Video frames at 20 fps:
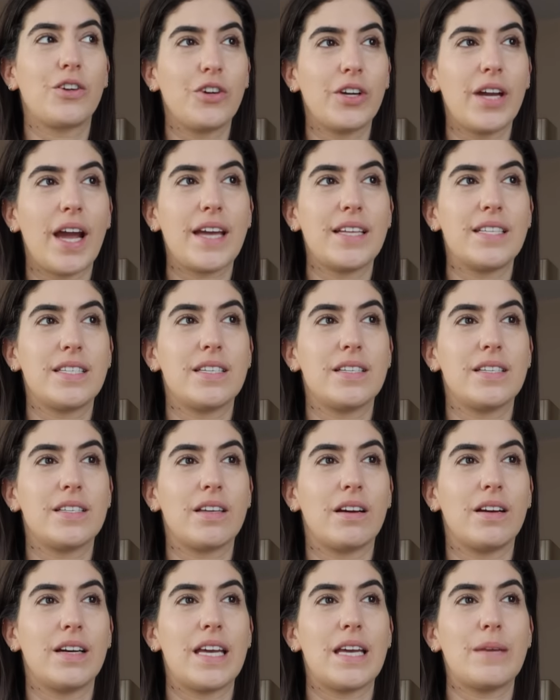
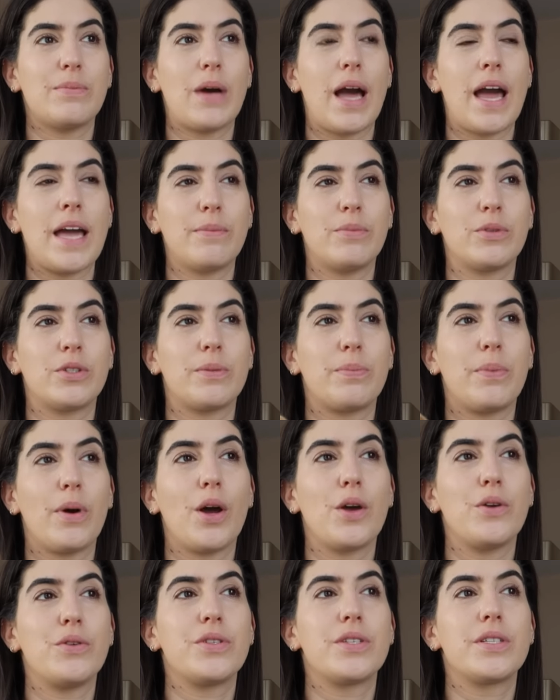Creators are able to
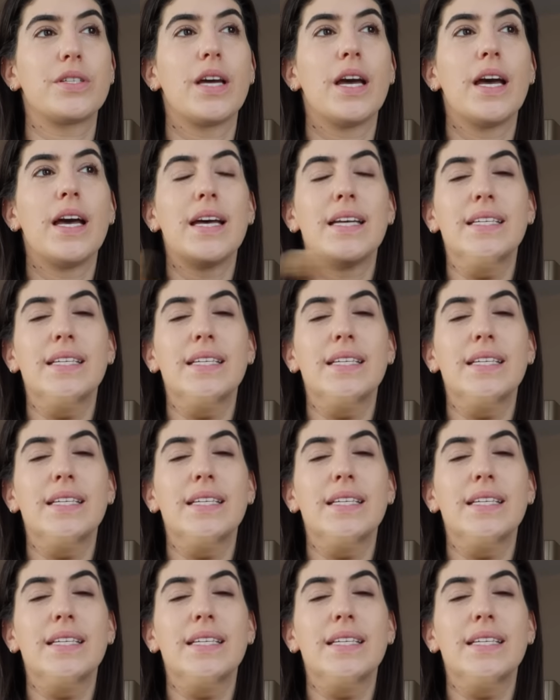post